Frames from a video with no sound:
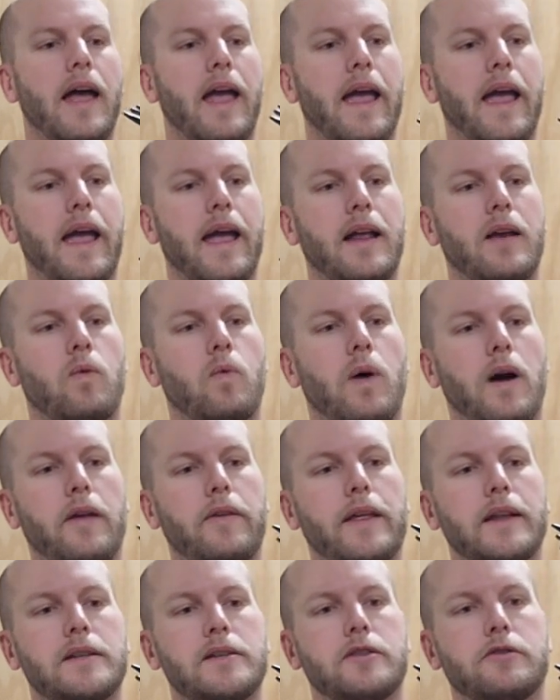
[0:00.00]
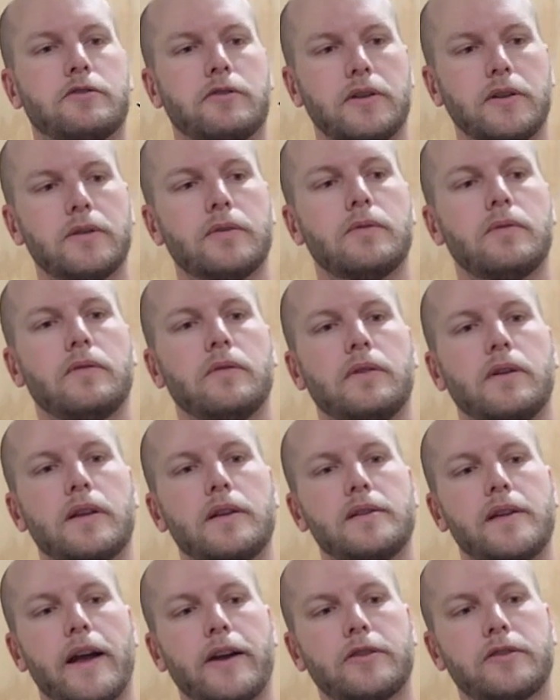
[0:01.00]
And while that's true,
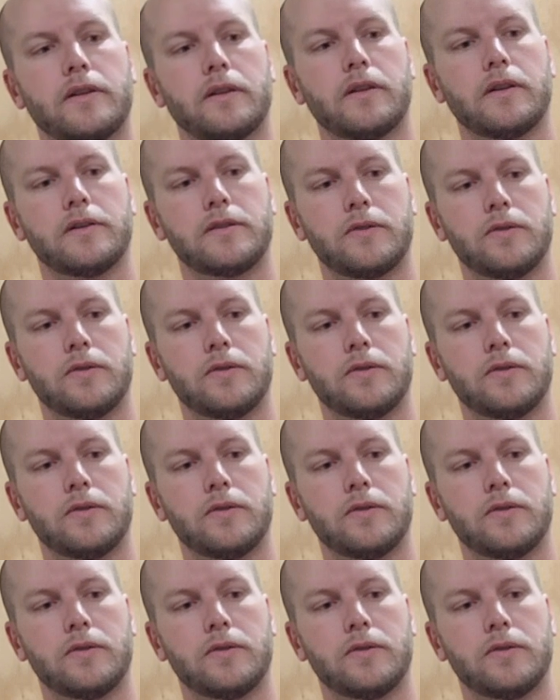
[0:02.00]
this